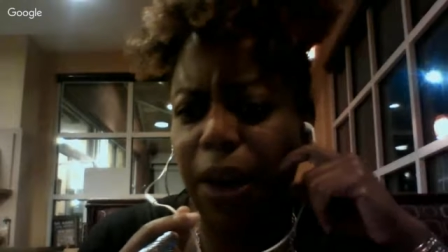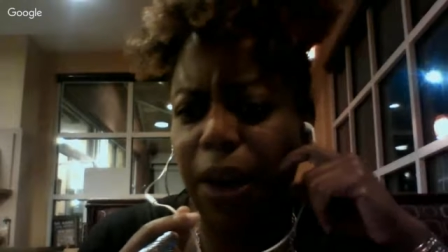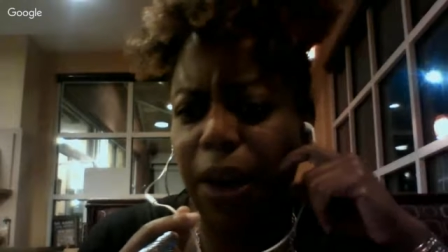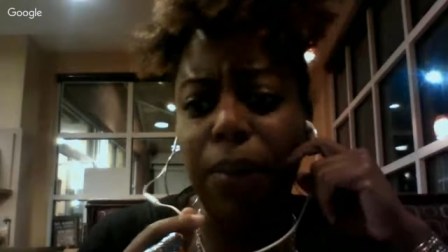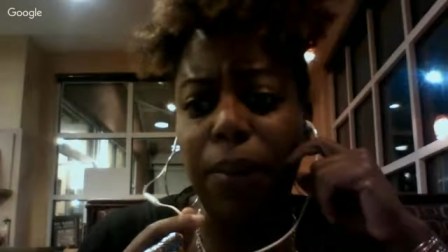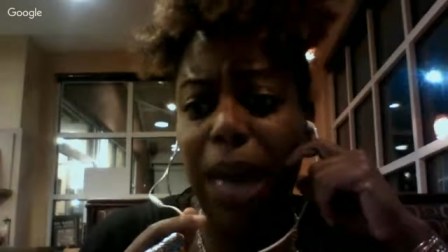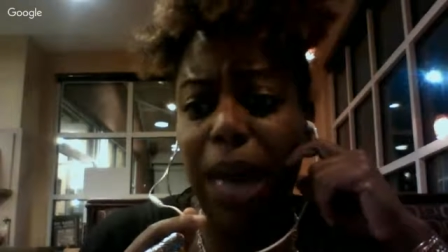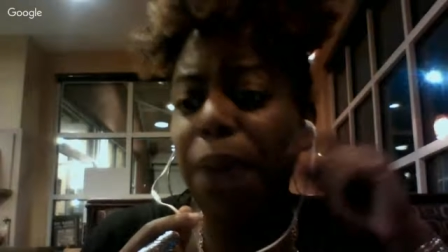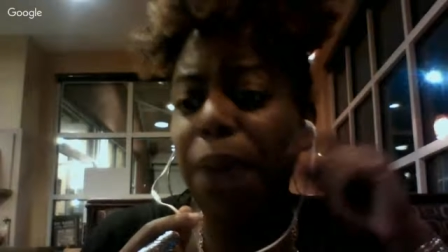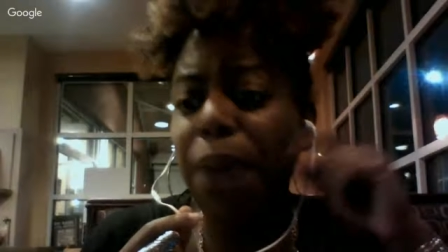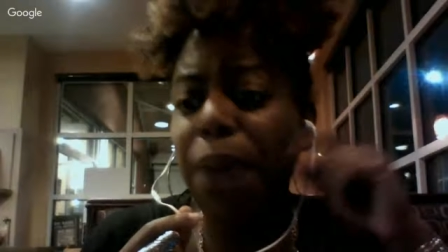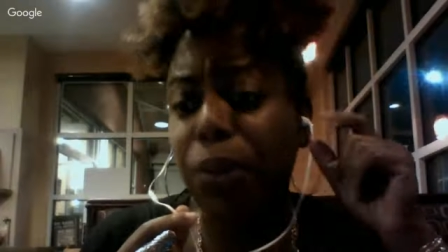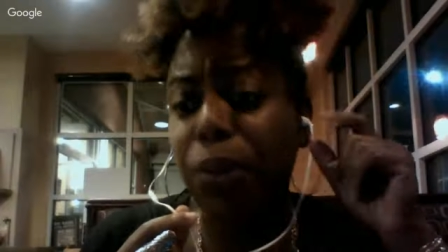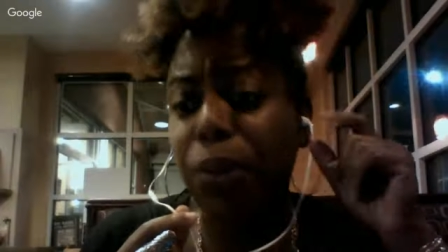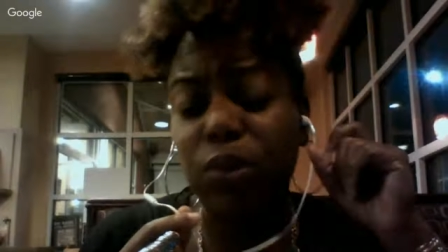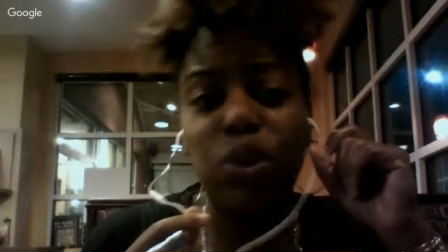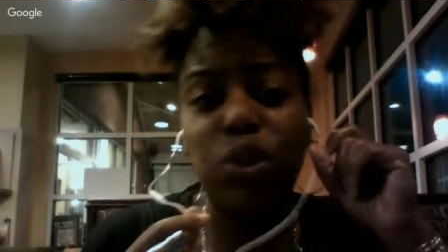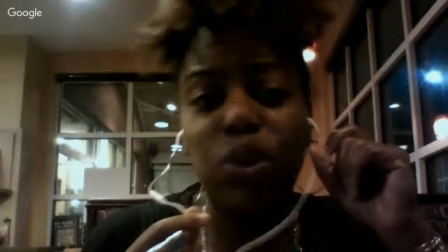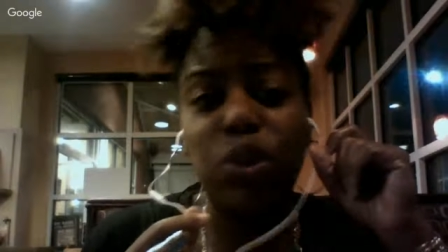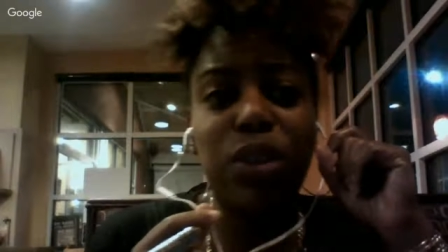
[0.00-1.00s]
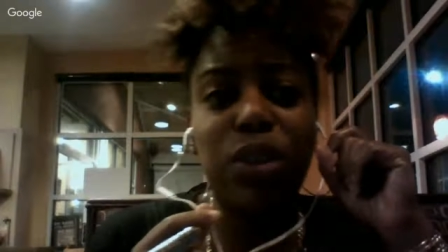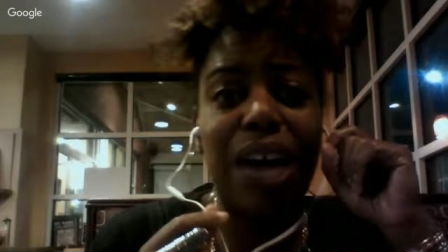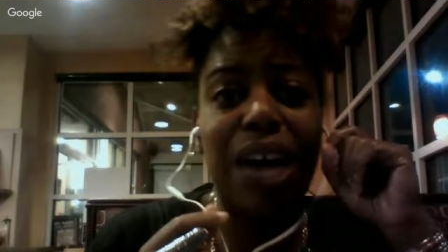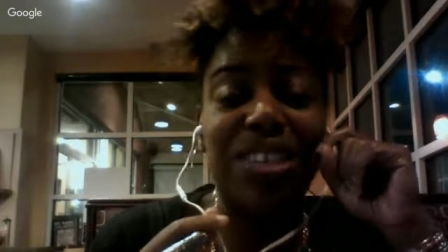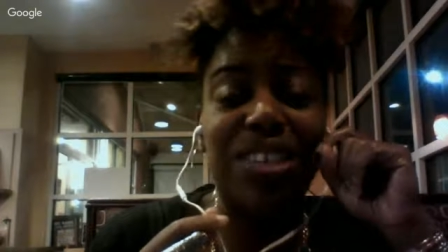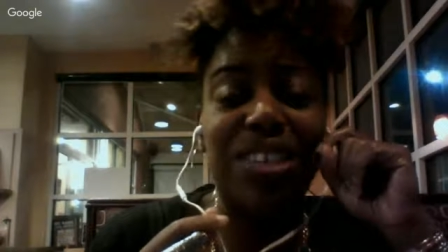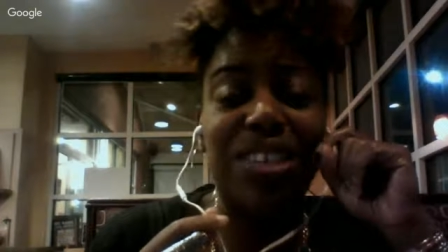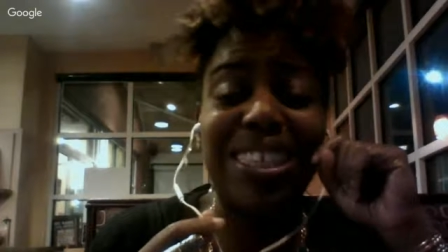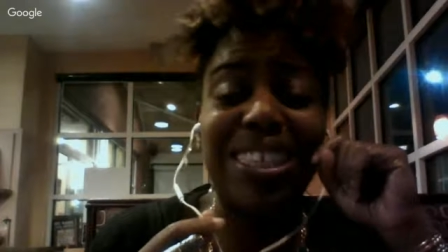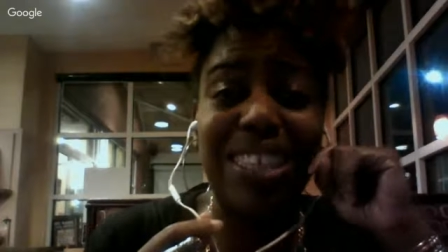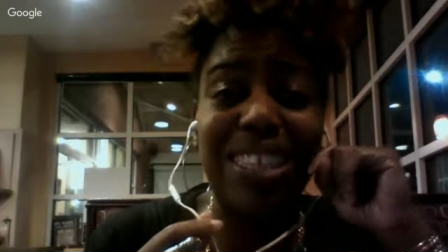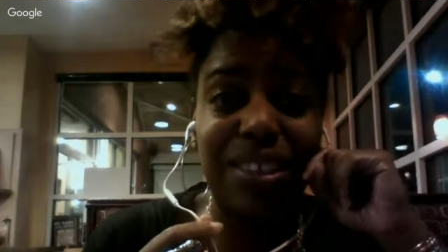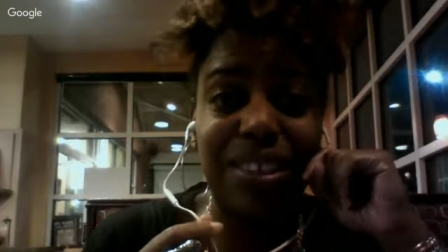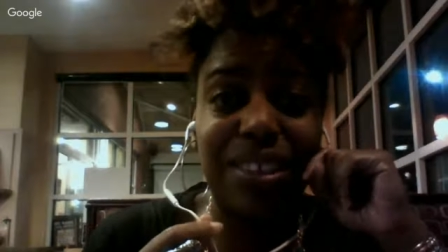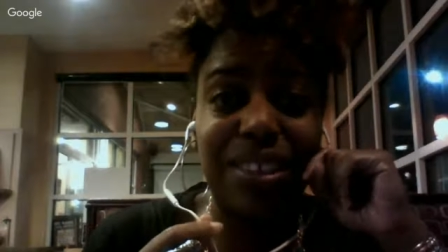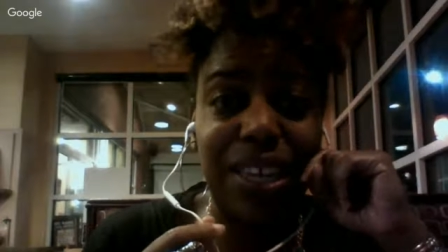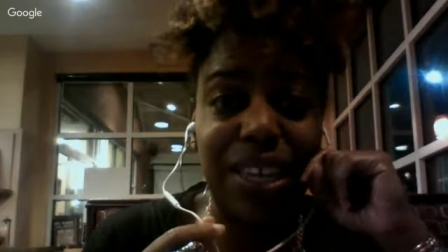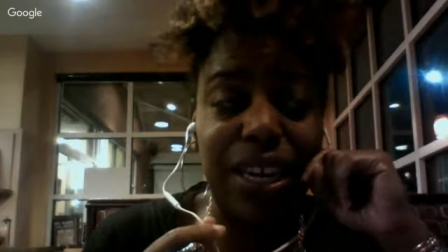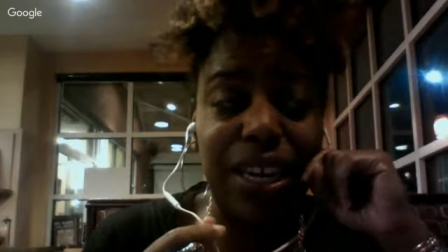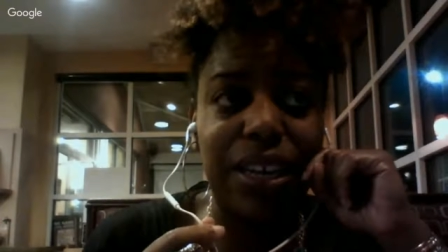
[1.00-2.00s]
April
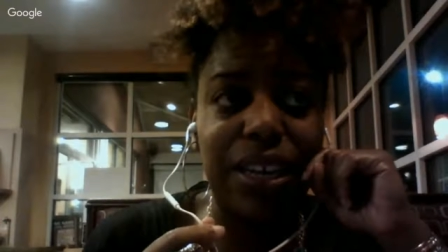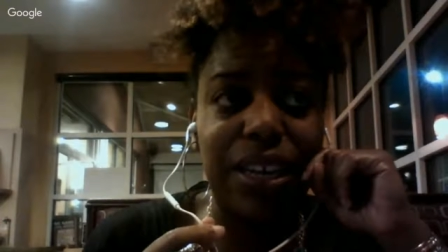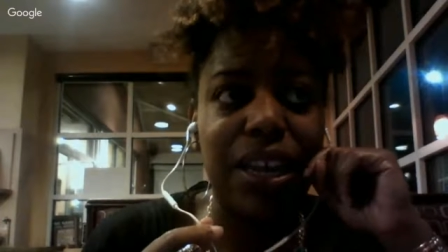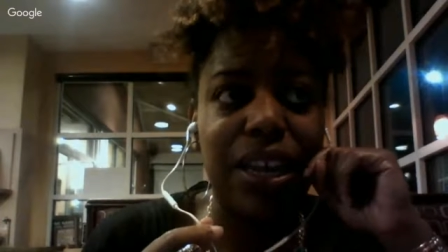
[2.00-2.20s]
2016,